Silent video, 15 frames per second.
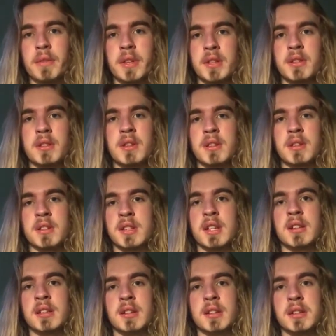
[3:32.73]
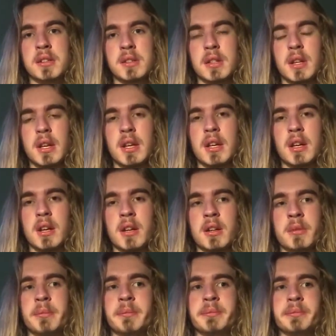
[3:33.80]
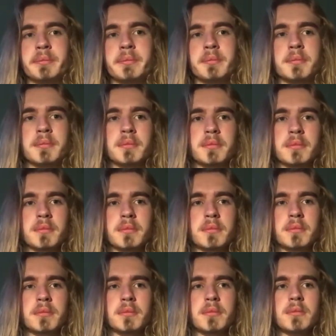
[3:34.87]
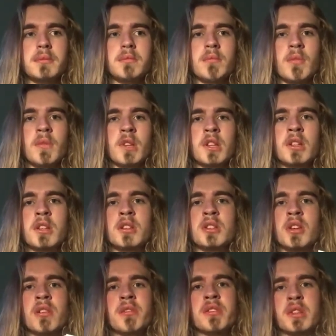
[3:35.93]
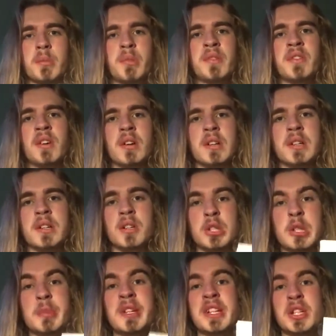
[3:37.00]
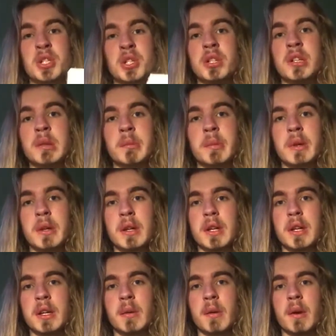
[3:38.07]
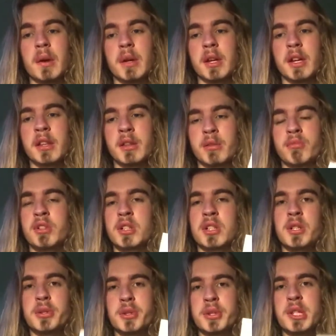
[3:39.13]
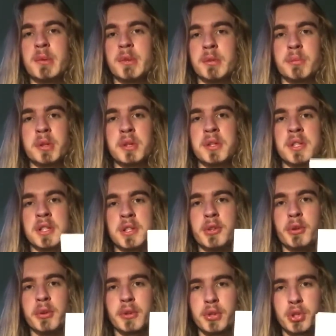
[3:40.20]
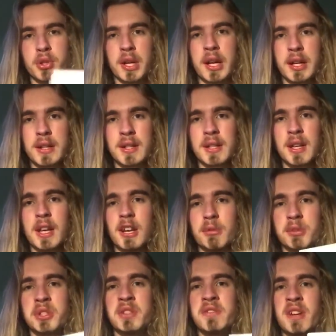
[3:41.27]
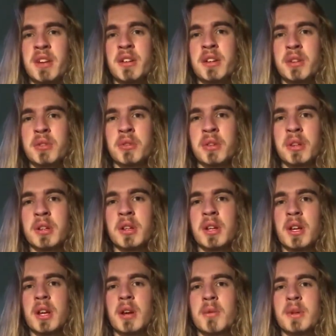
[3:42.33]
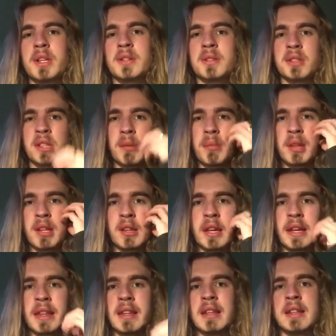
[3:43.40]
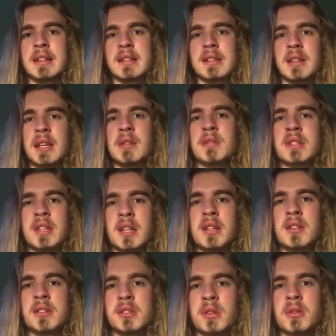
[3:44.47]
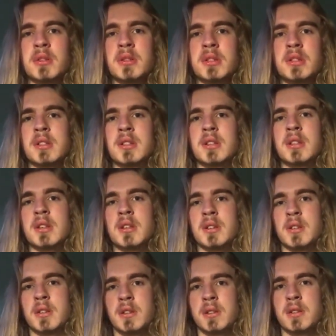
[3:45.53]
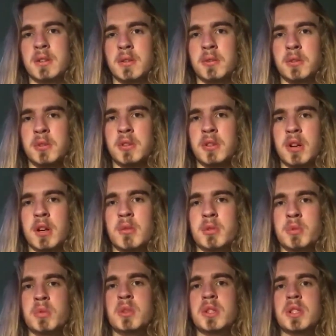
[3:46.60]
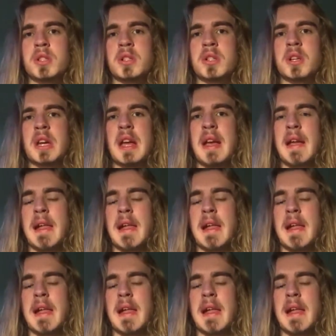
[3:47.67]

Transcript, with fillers: to, to, to, say the least. Um, the, the service they provide, the shipping is cheap. The reason it's cheap is because it's not tracked, which is very annoying. When it is something like this, and it was taking so long to to order, I was wanting to